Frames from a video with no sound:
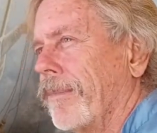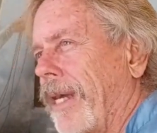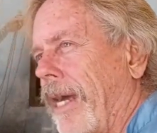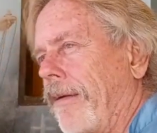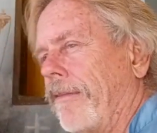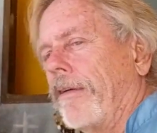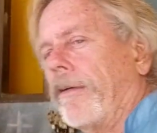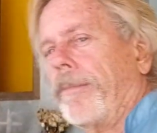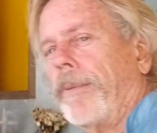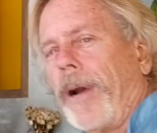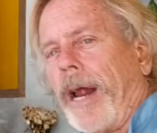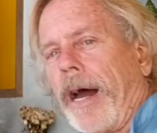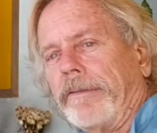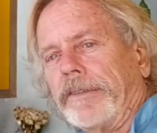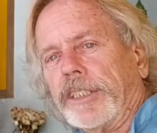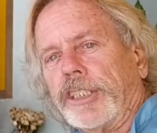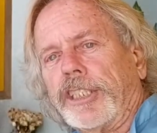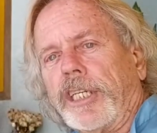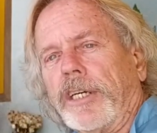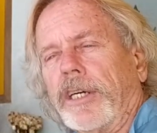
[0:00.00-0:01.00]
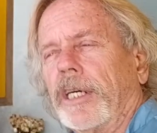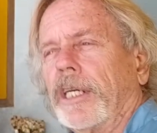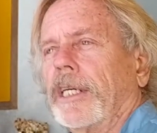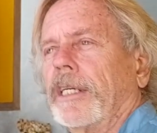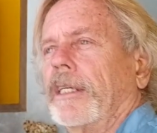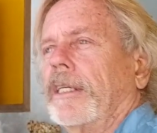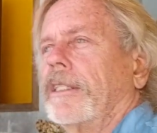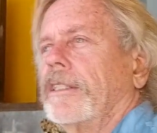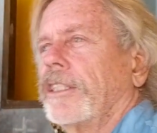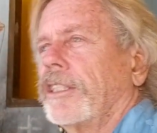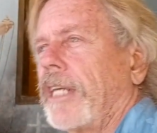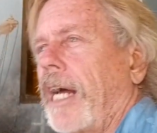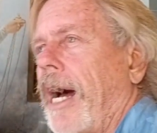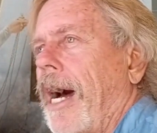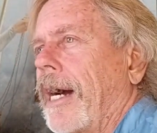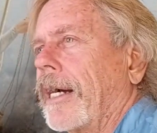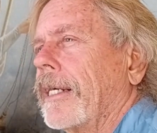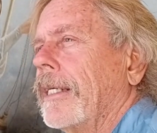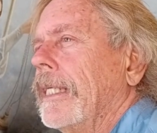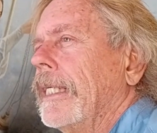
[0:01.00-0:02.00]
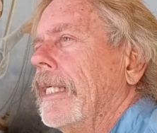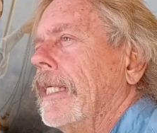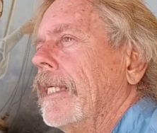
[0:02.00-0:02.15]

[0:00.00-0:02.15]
kind of a profit sharing stock.